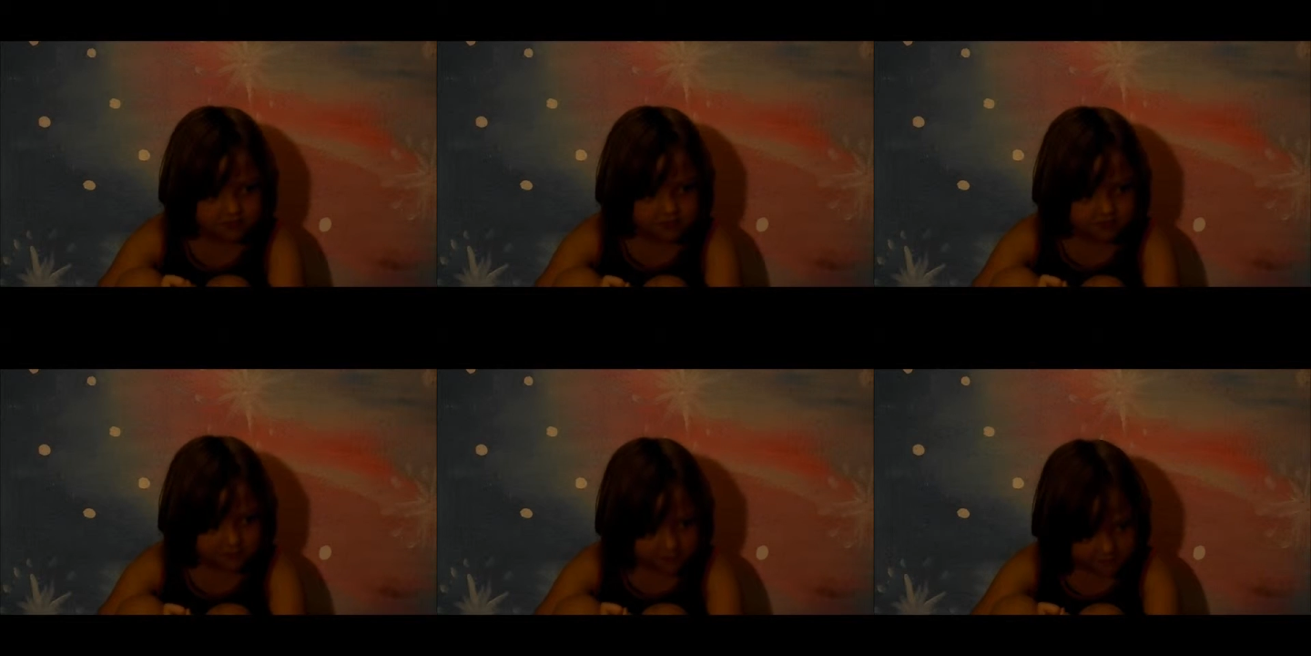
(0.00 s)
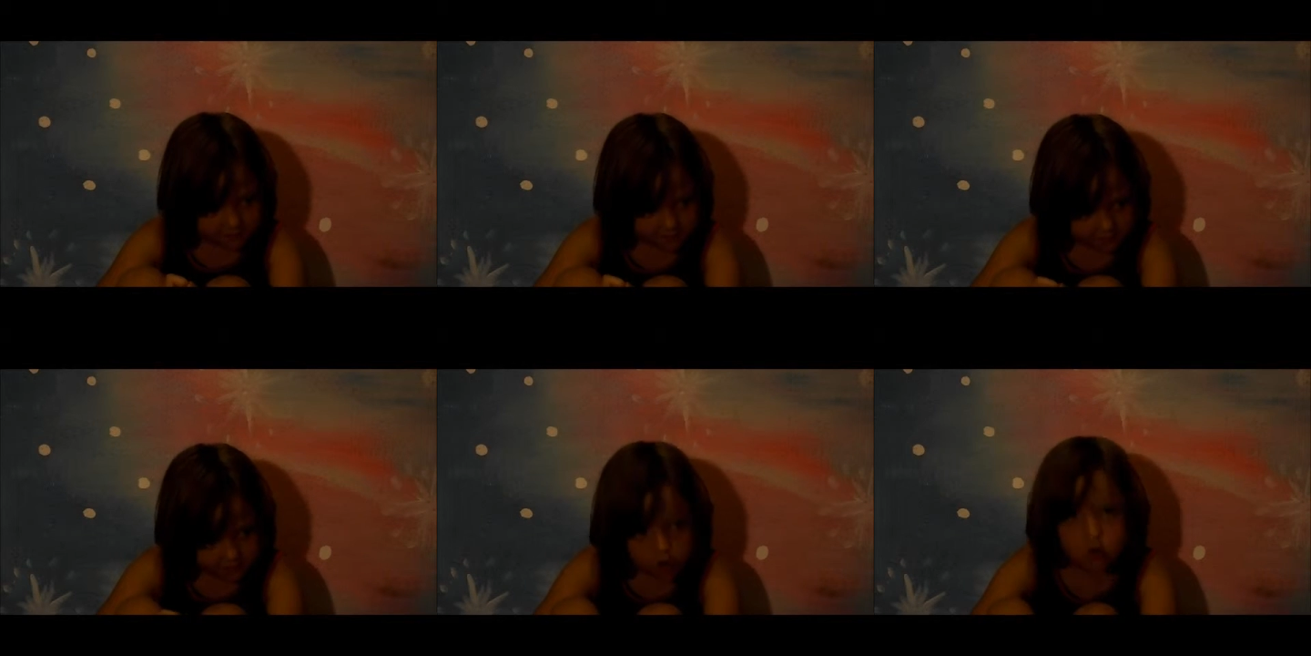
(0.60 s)

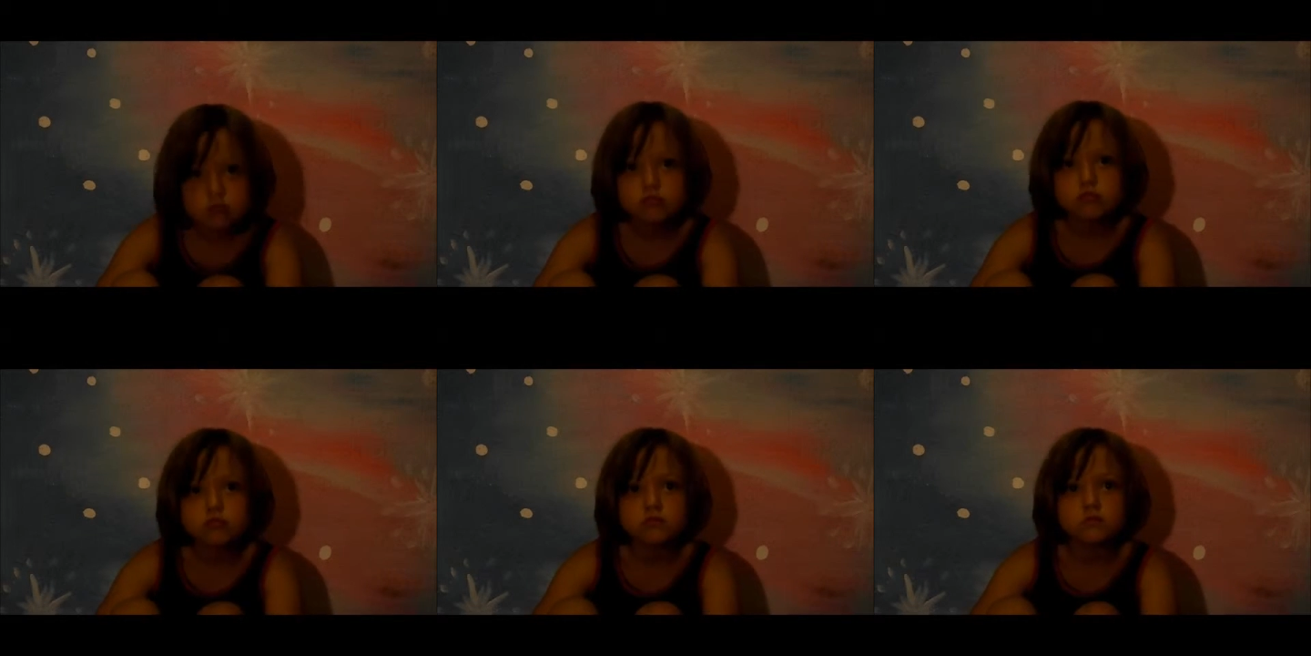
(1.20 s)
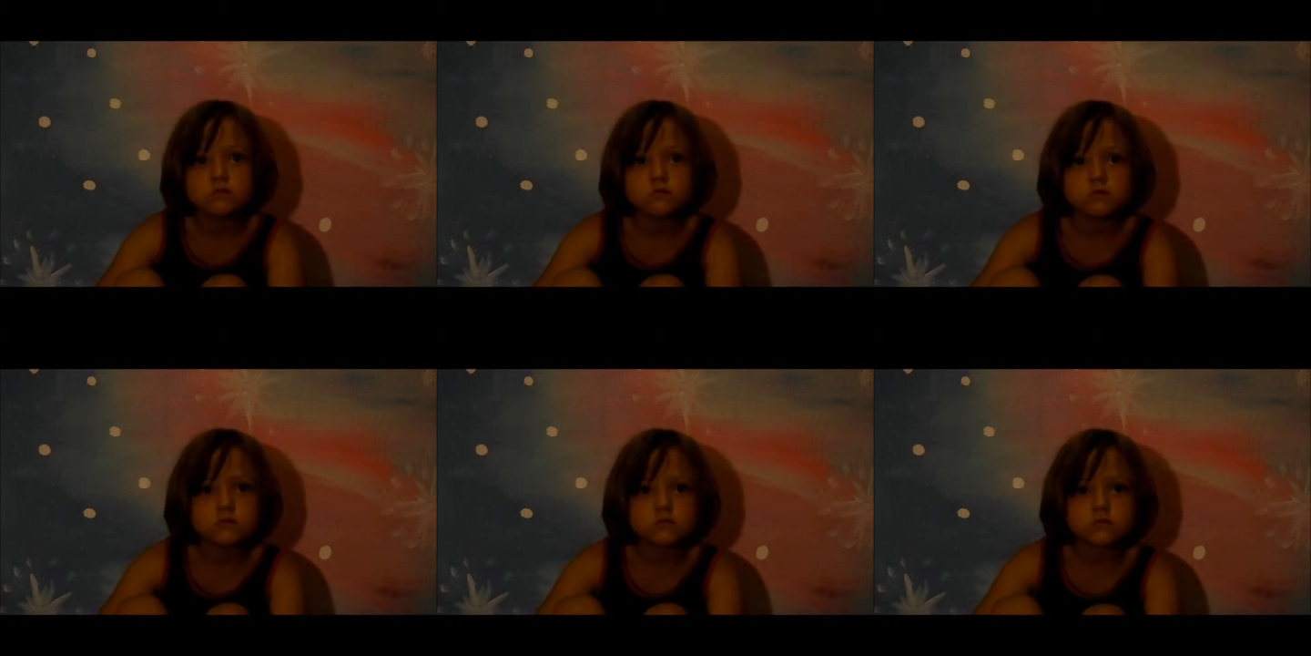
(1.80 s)

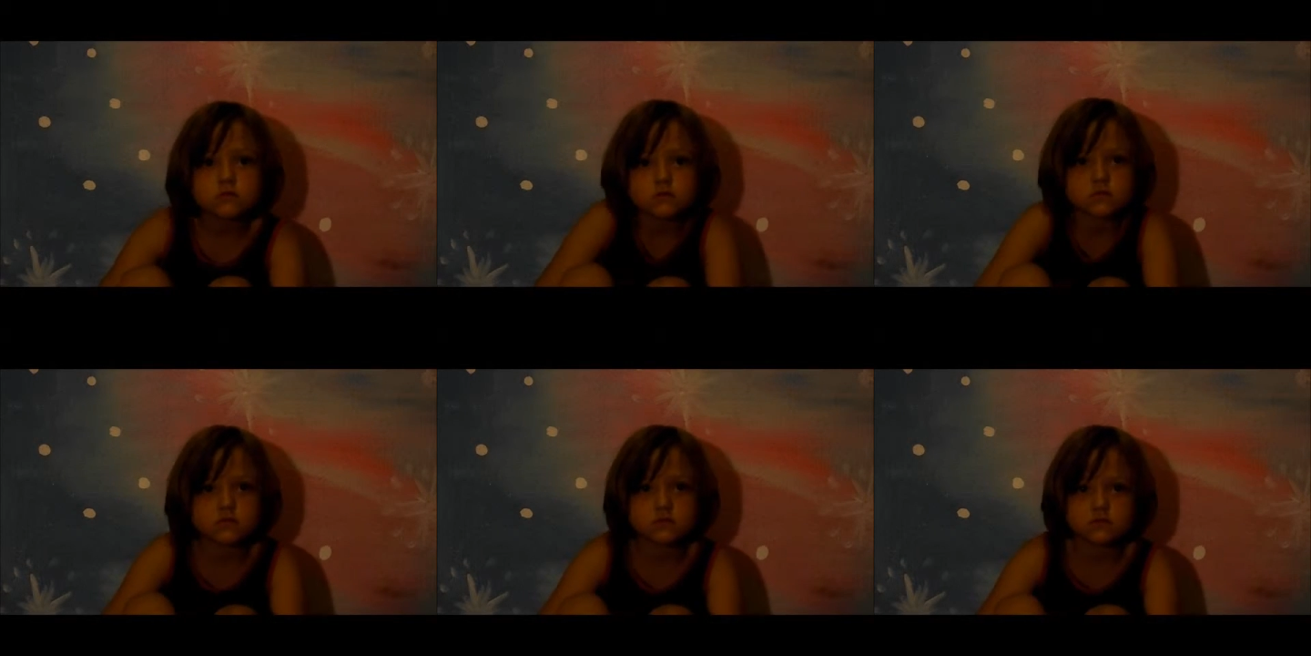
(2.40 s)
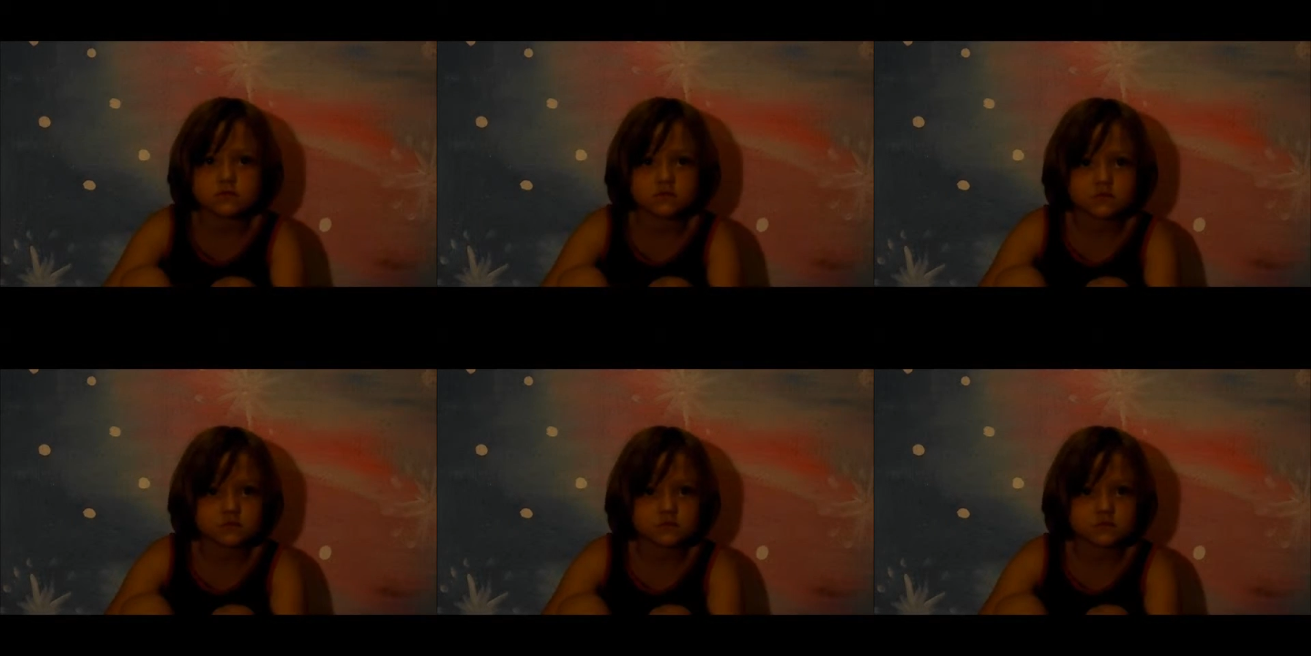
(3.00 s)
Nobody speaks.